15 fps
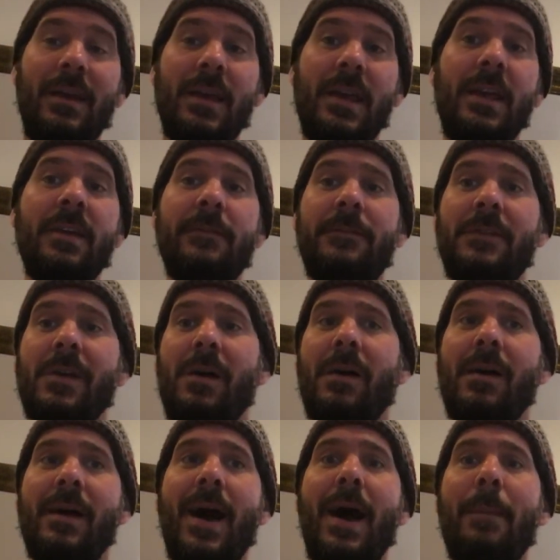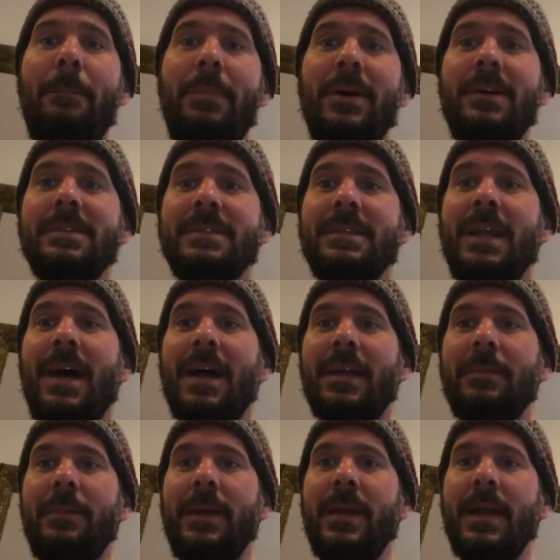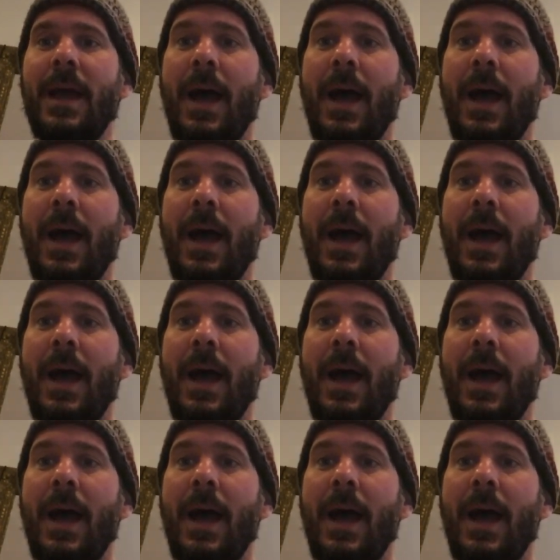if your apples knock me